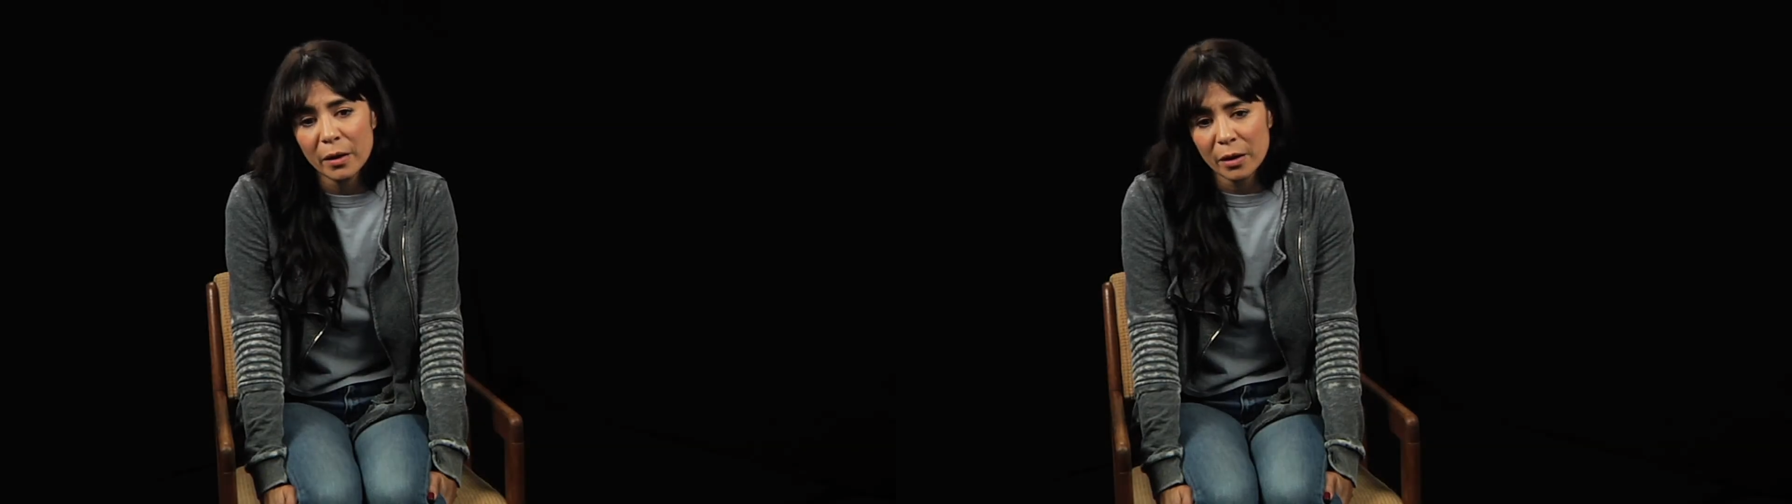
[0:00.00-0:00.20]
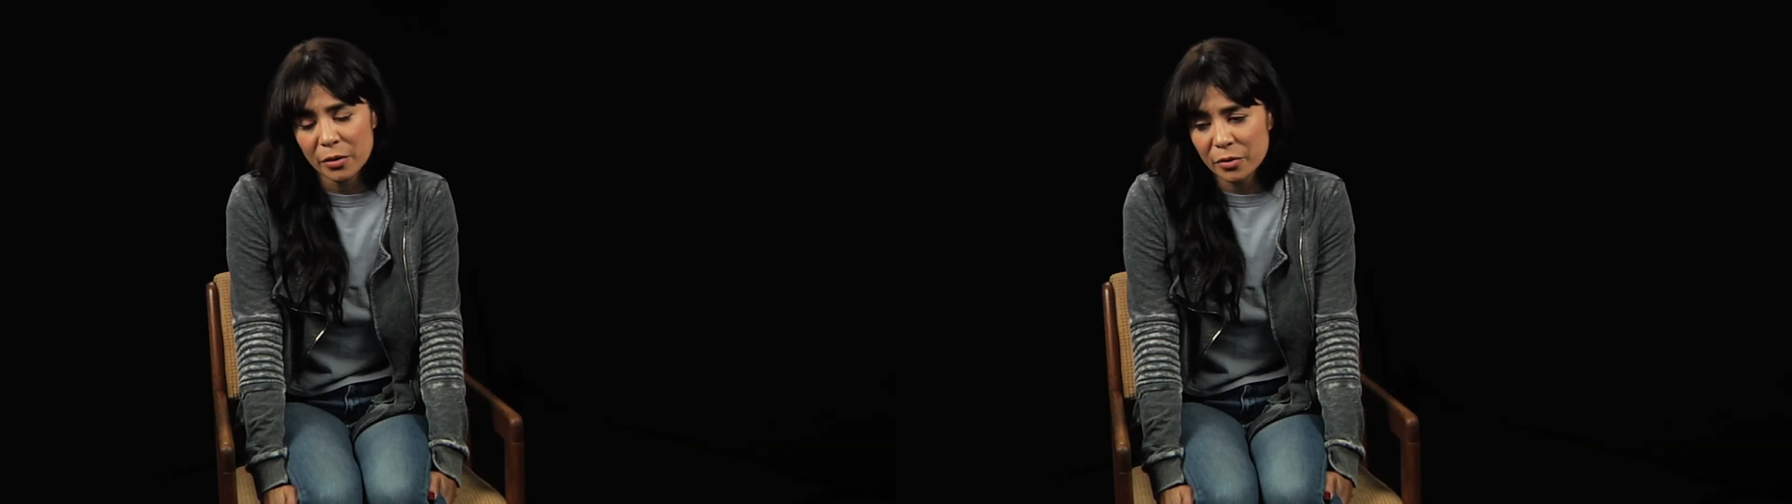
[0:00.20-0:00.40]

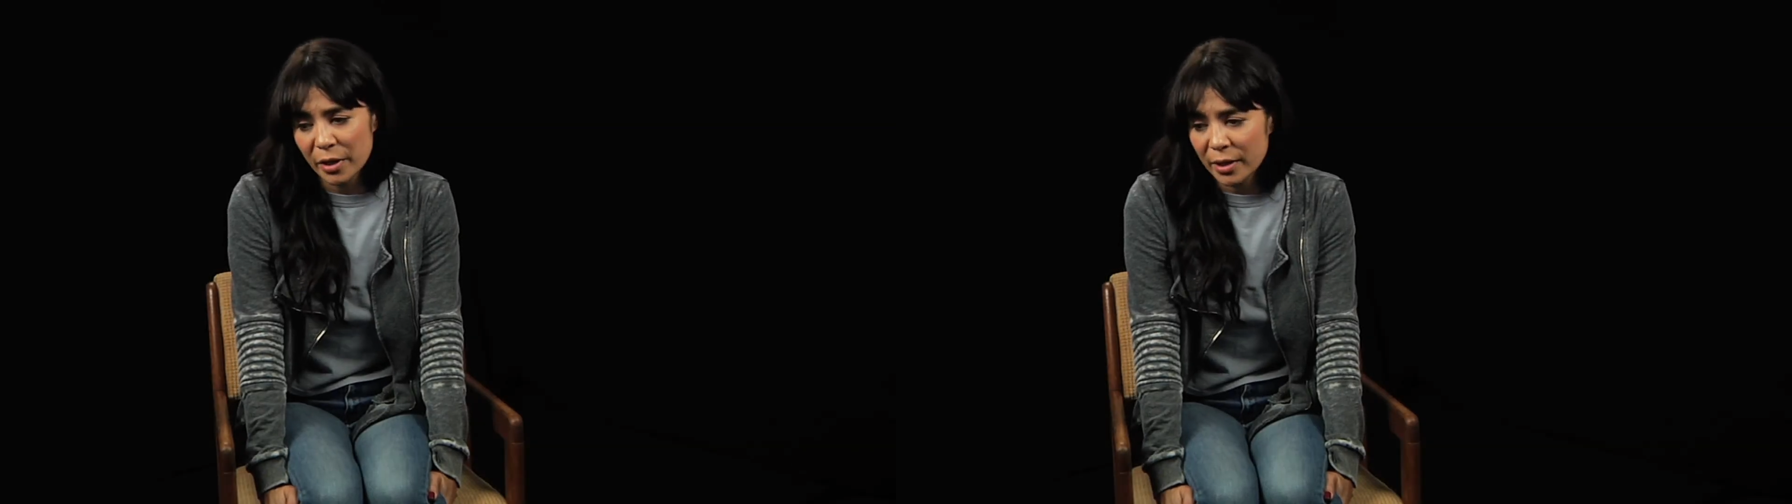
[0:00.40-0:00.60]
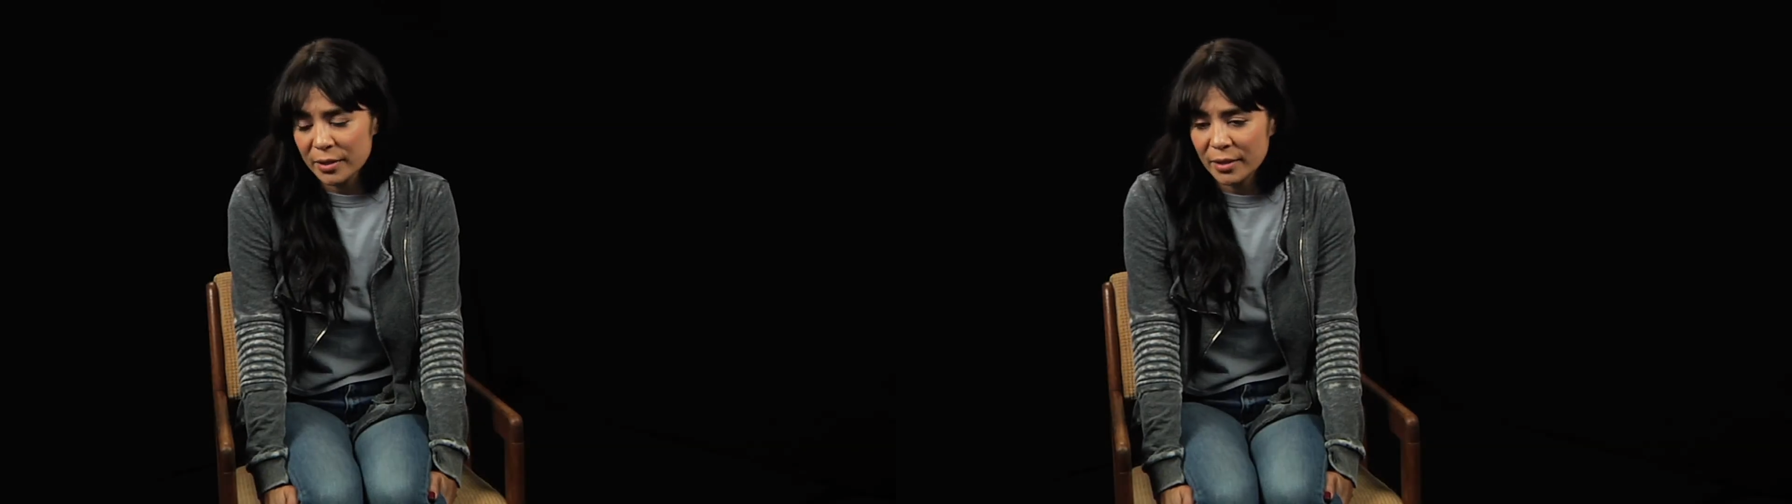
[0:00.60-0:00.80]
Other
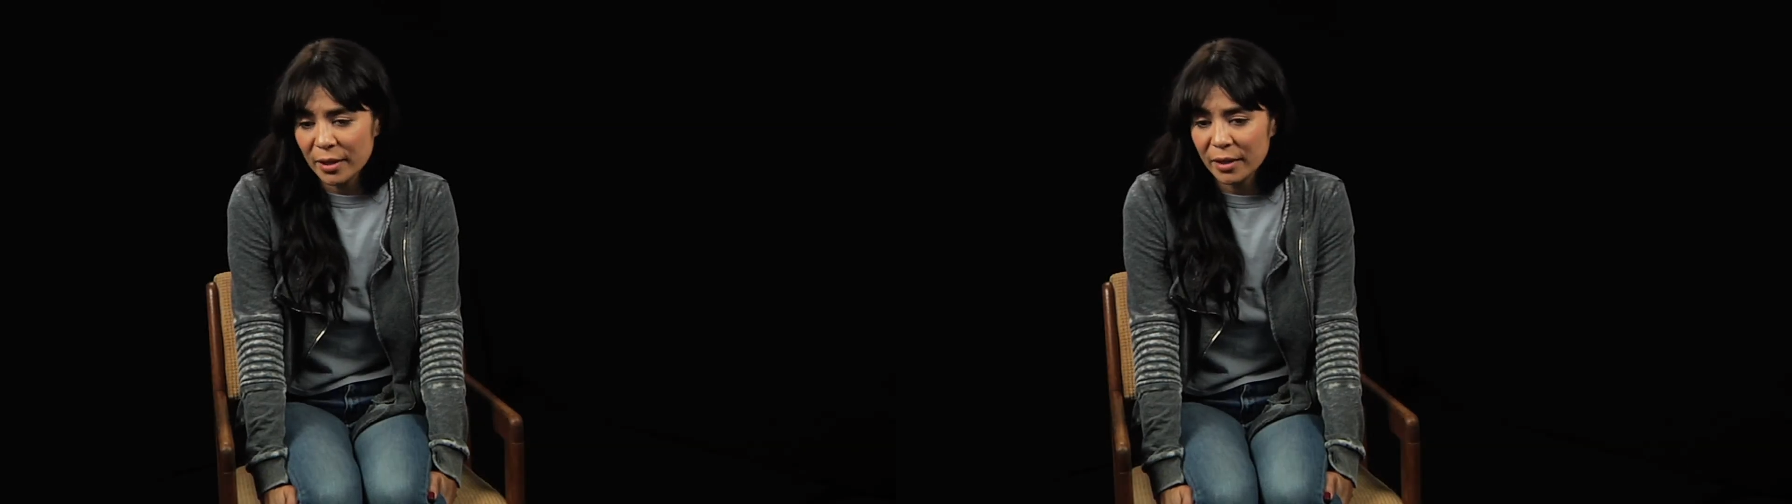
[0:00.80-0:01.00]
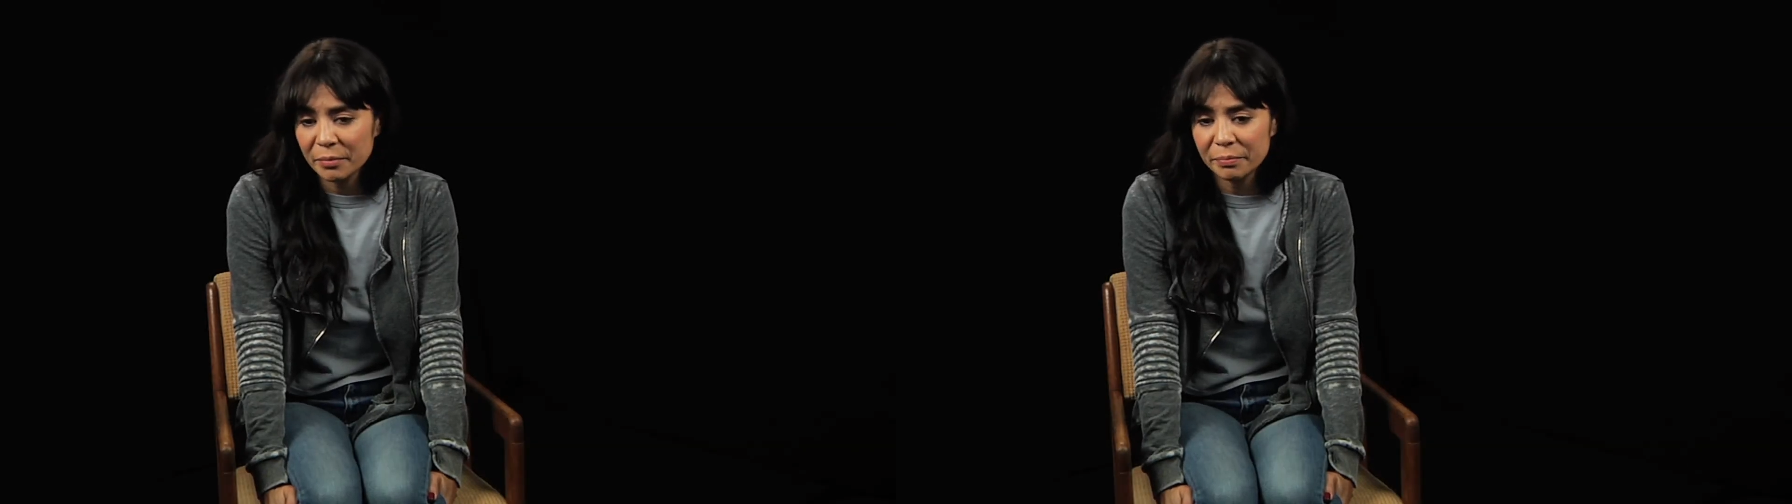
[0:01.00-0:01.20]
days
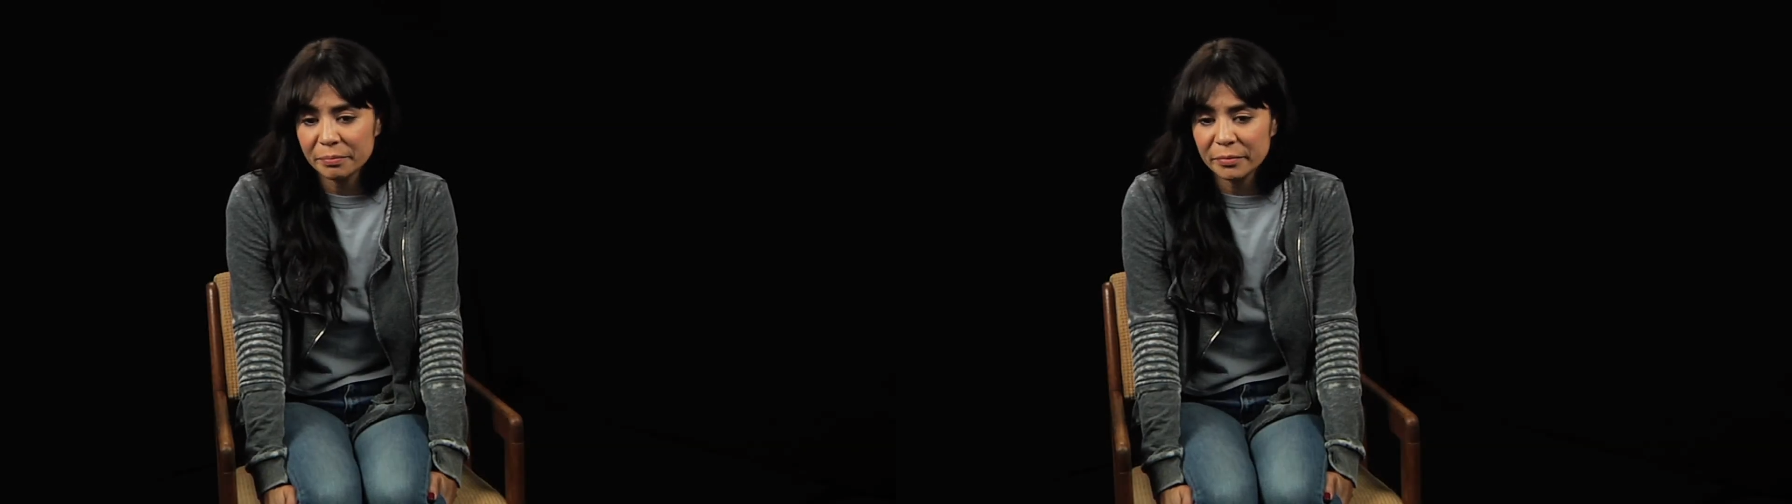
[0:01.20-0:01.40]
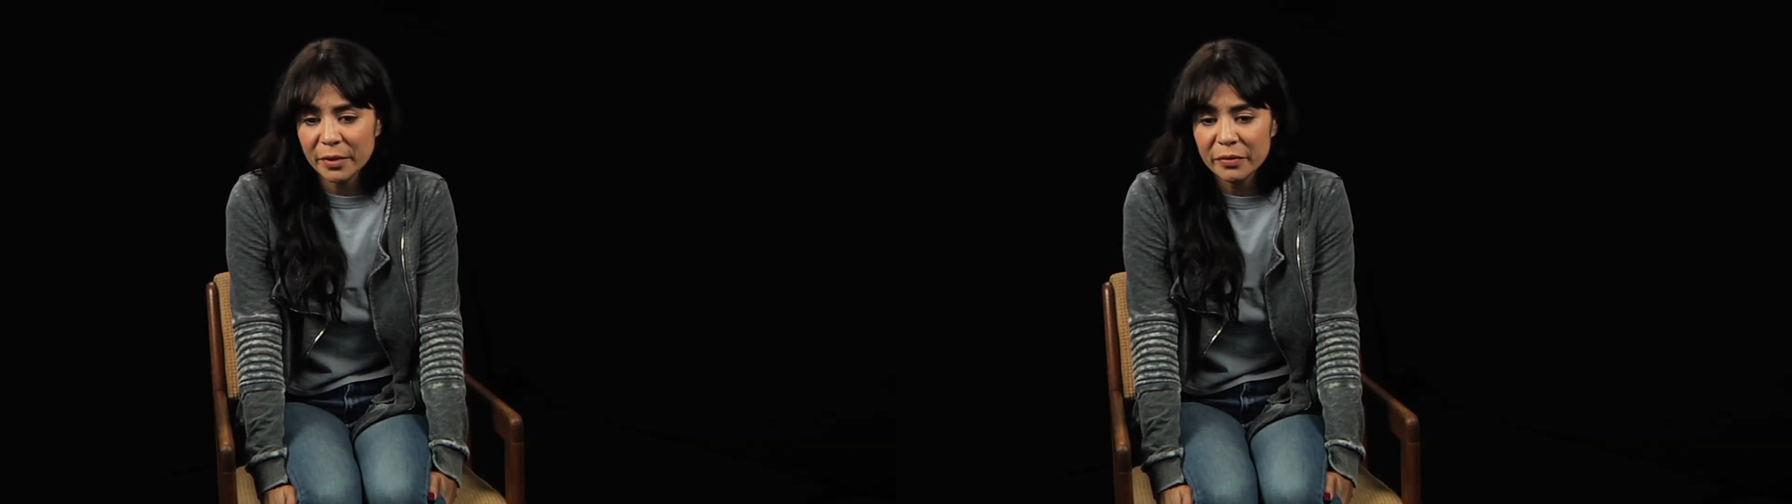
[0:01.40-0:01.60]
I
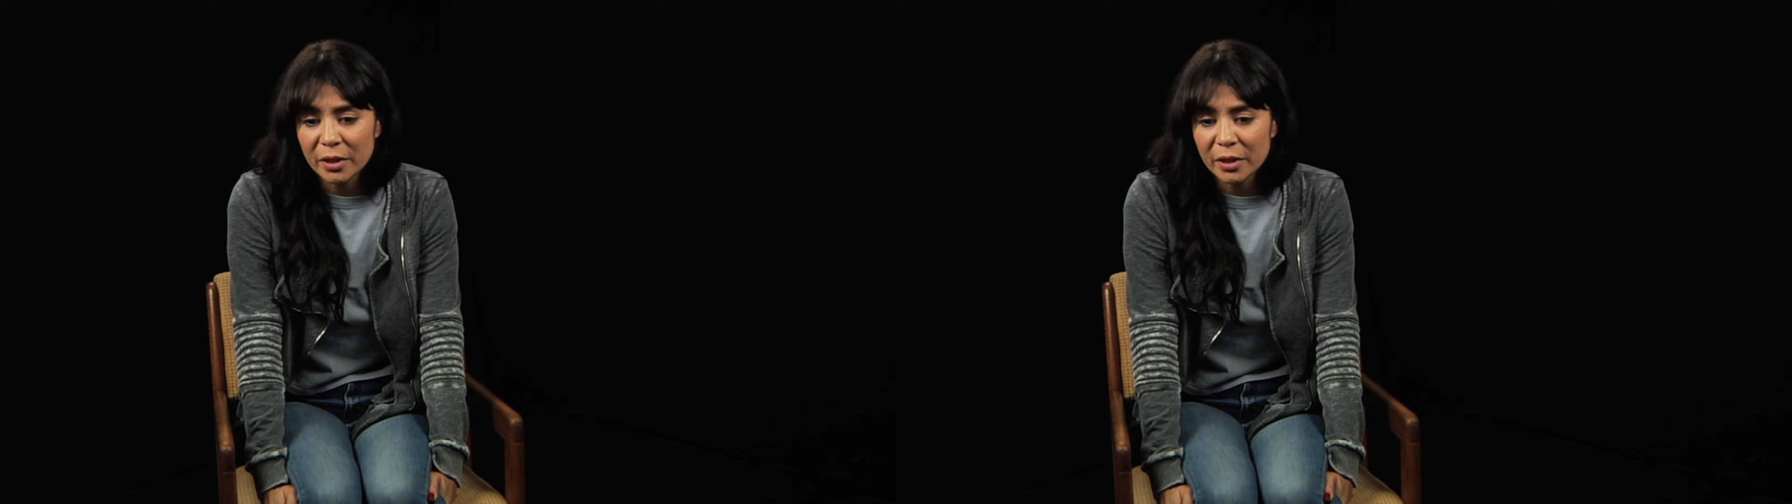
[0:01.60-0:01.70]
have